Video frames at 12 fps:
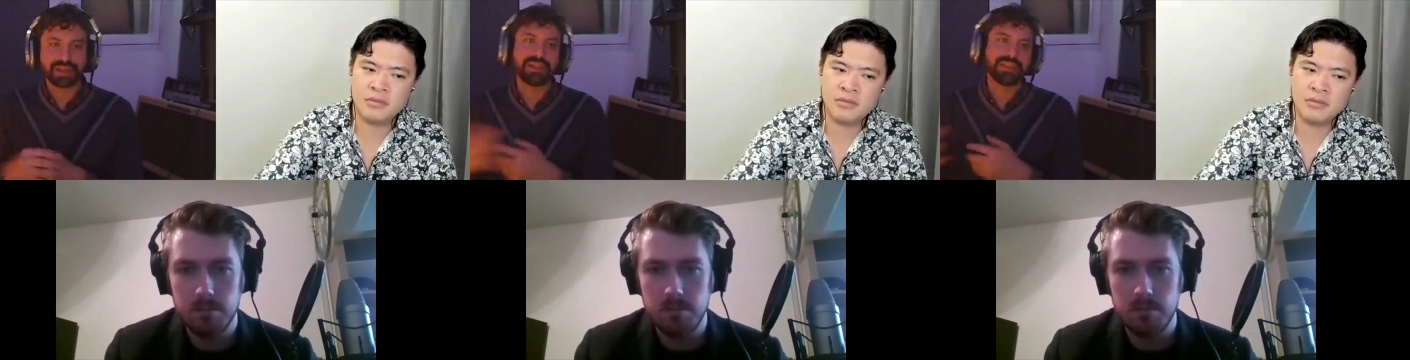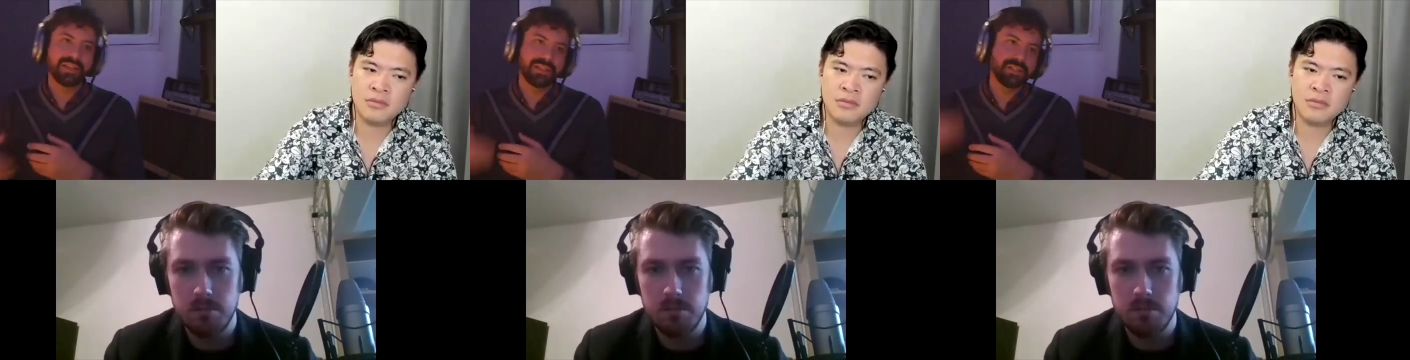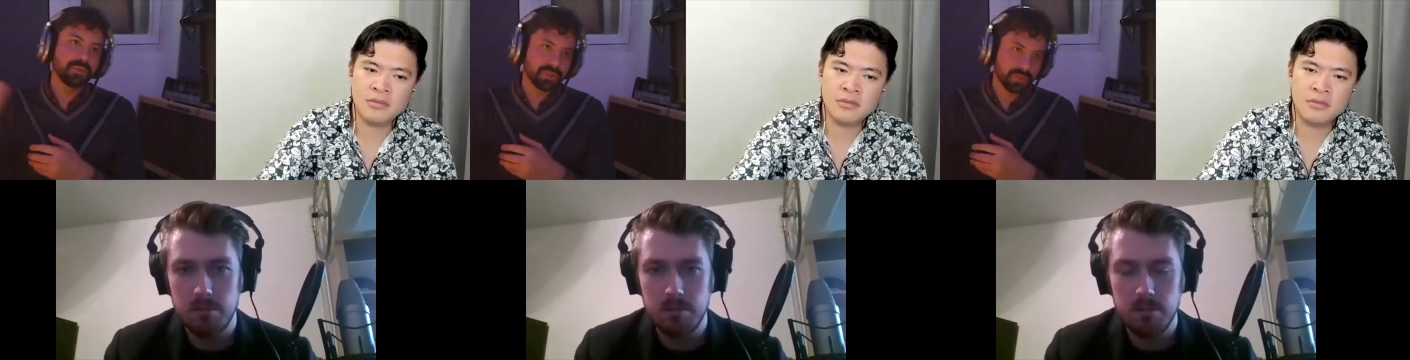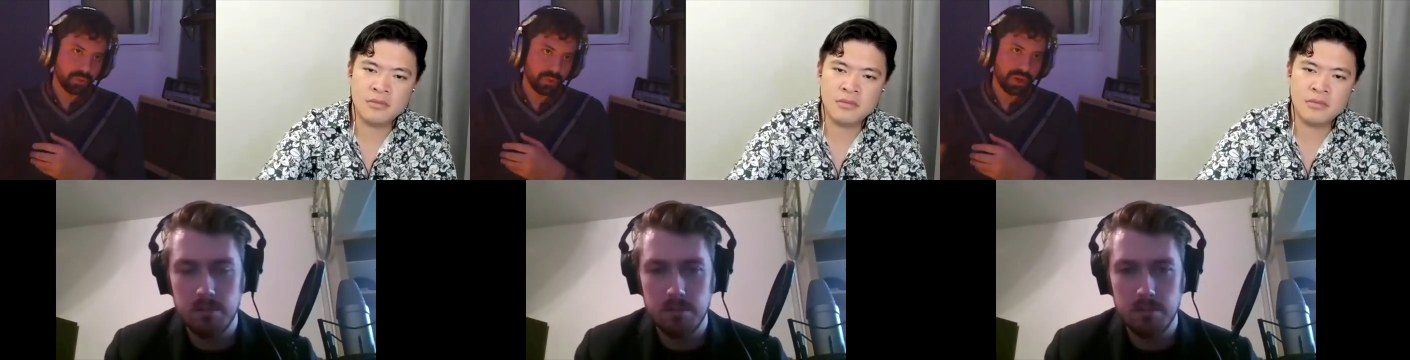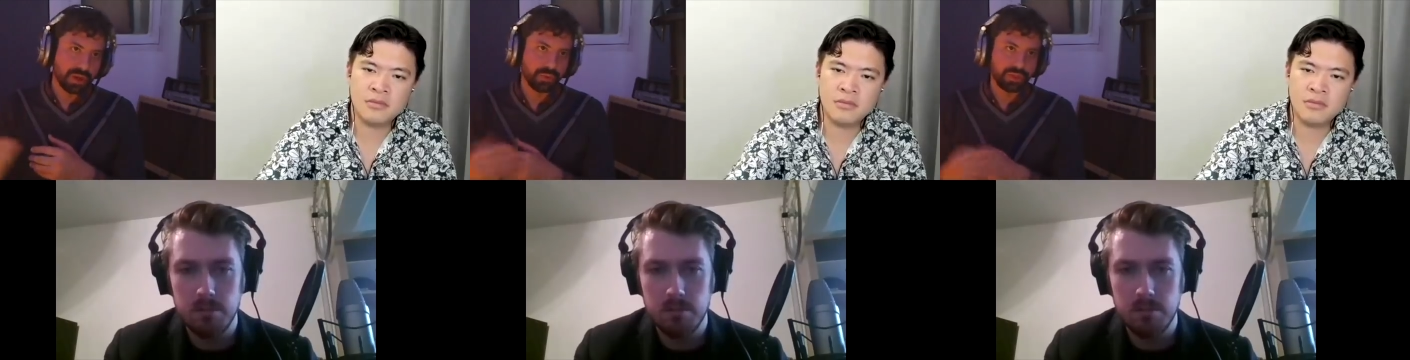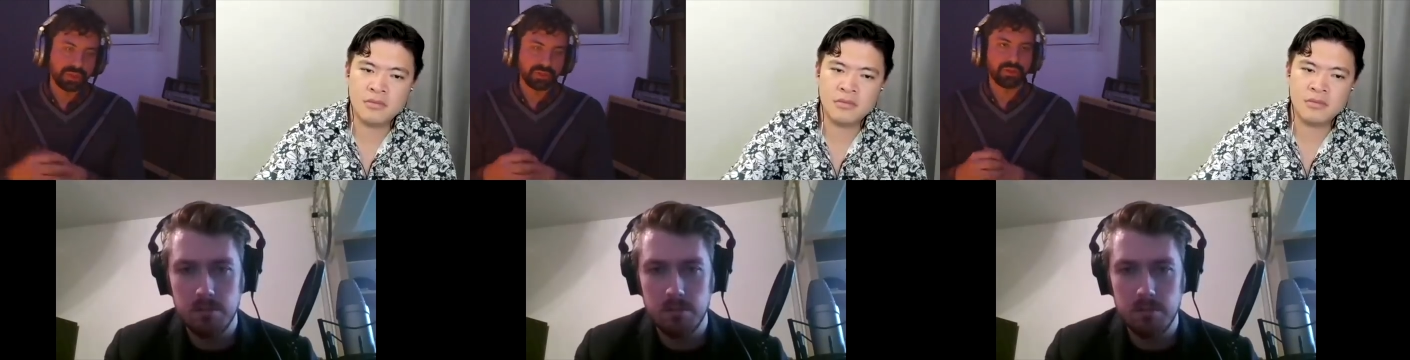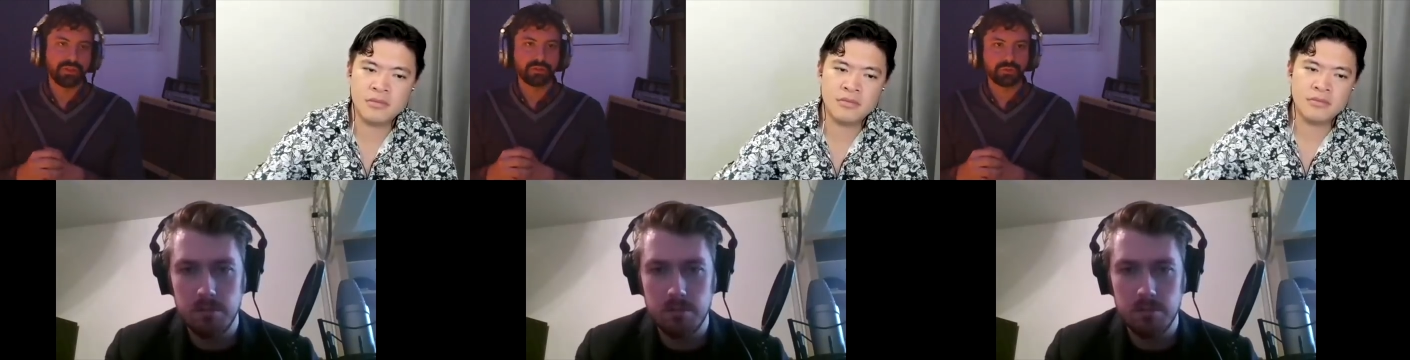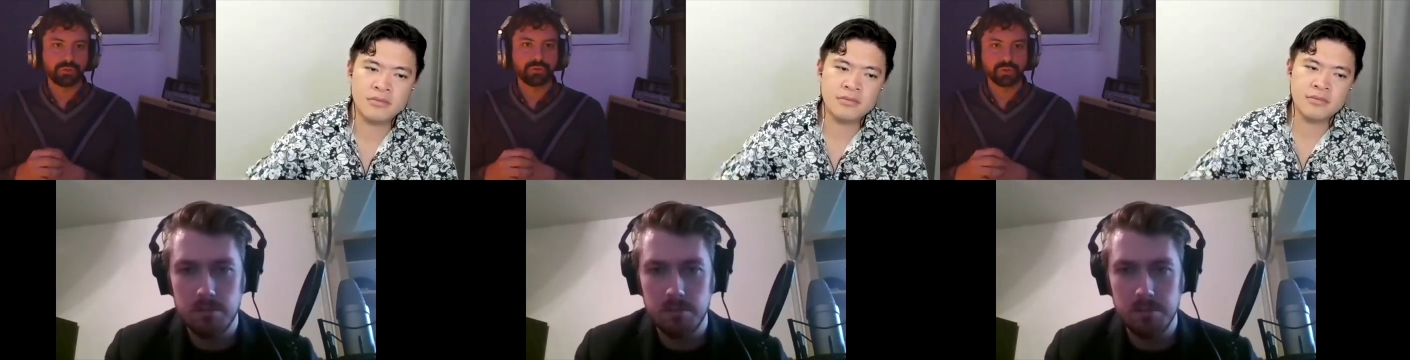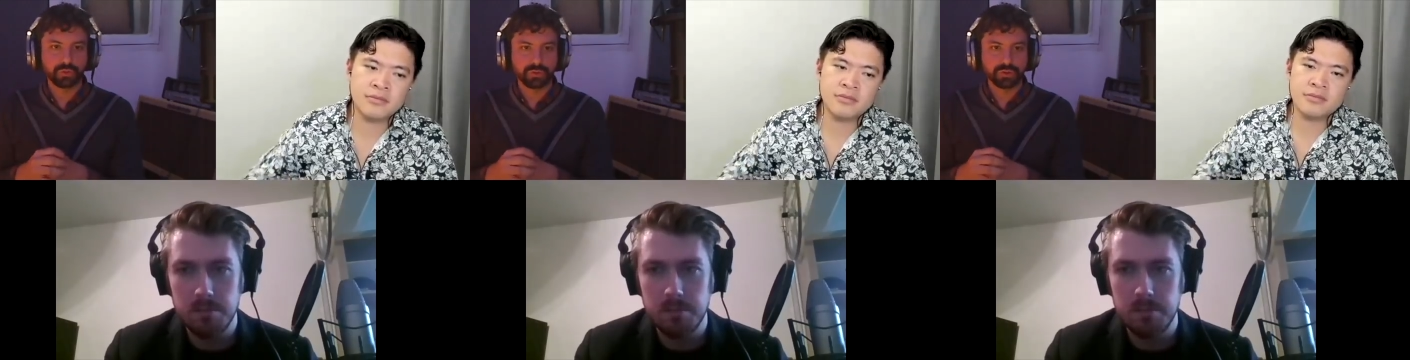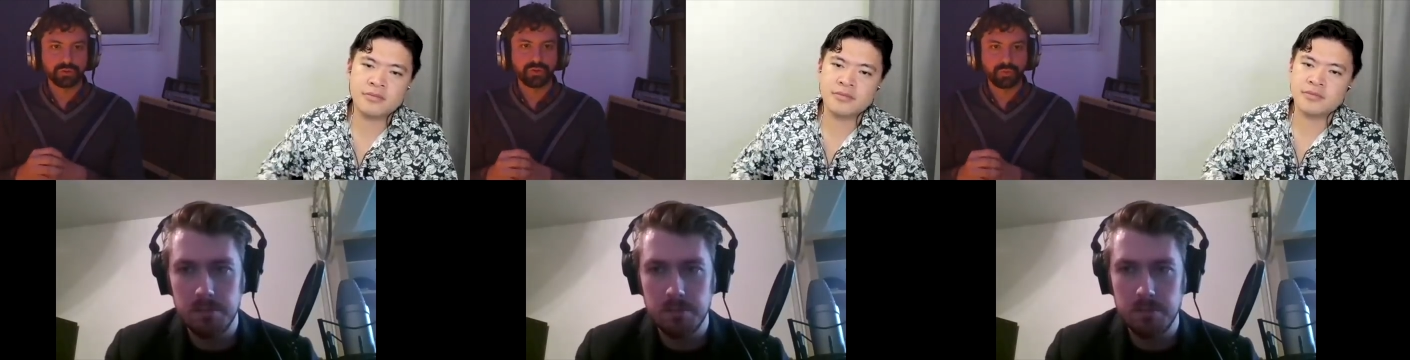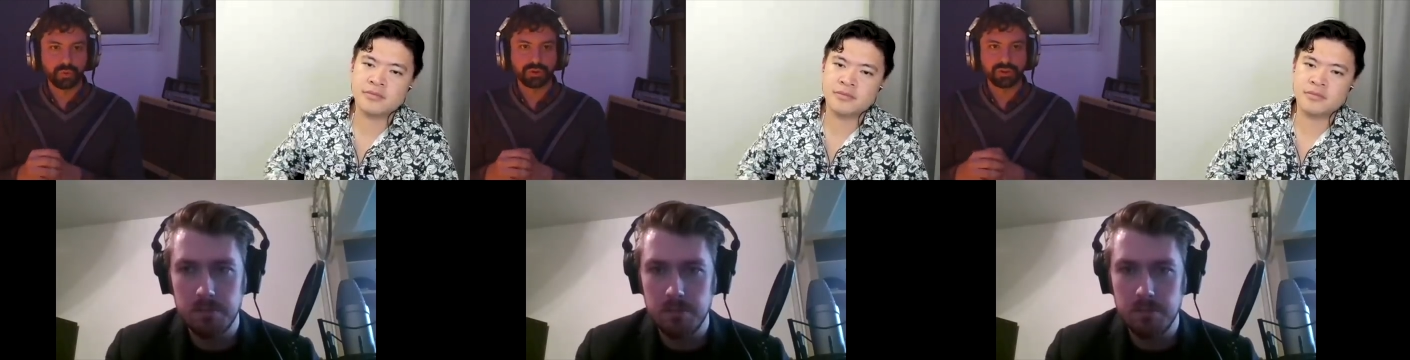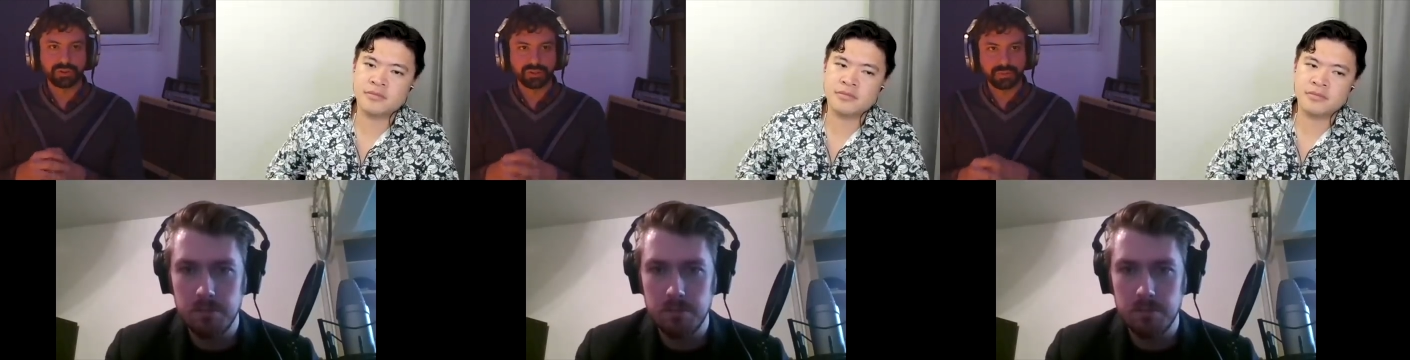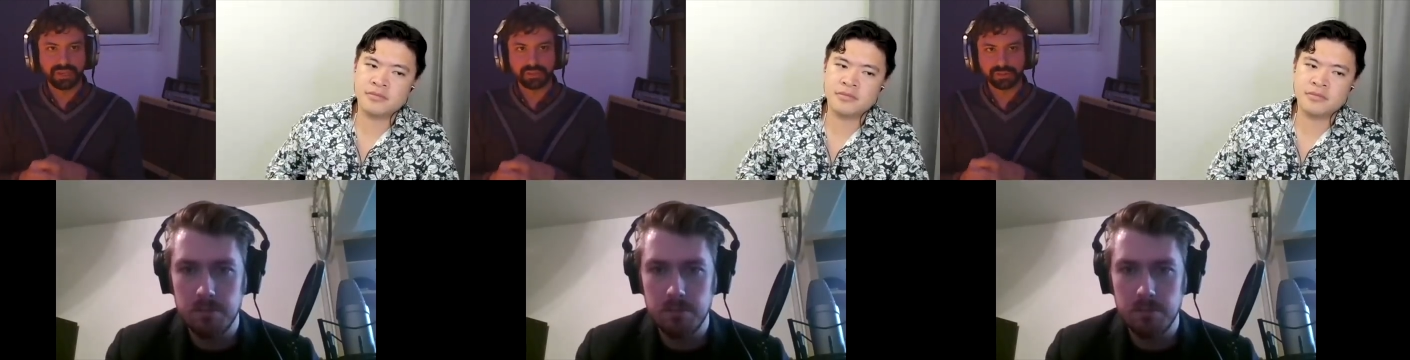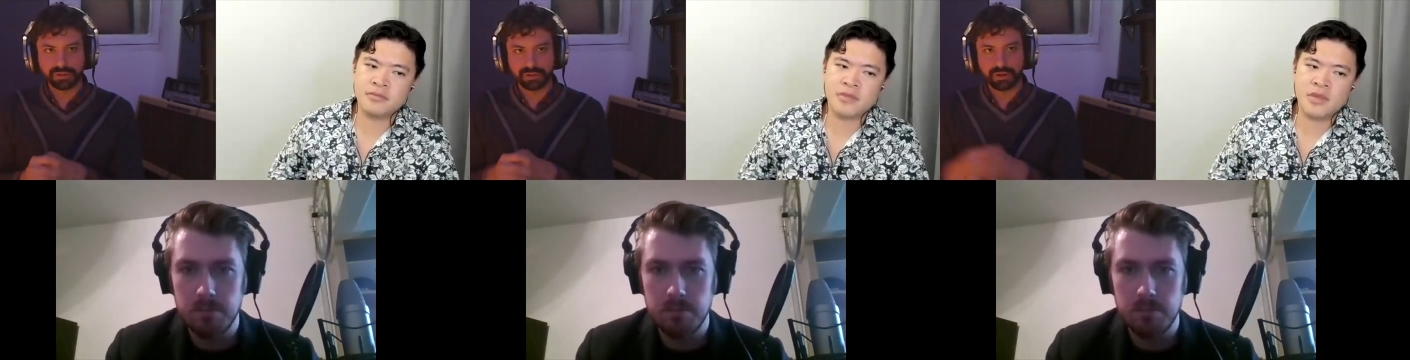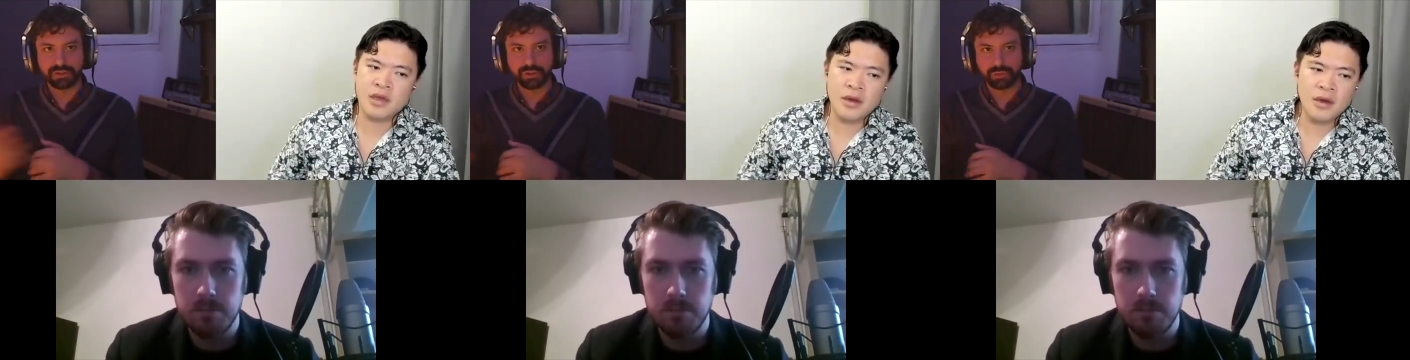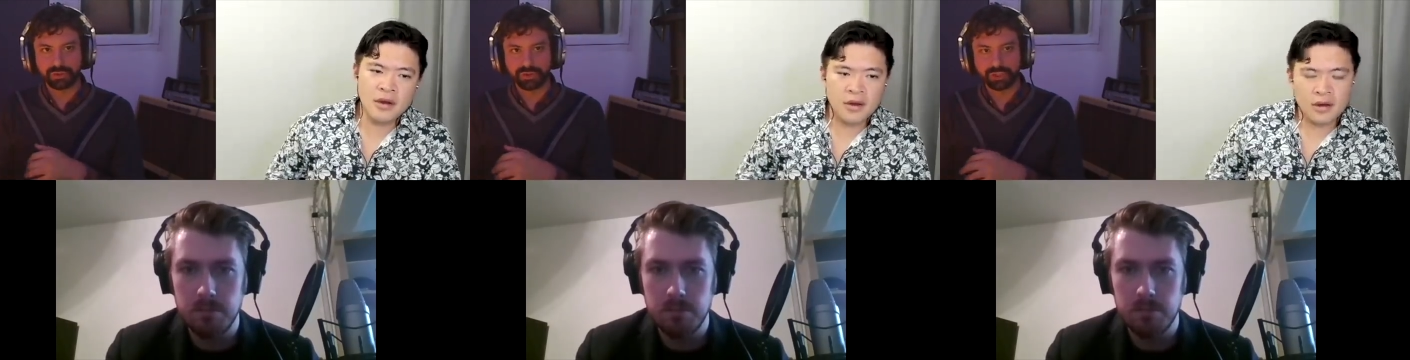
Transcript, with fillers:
Speaker 1: And that is also why we introduce also reward that is based on the operator.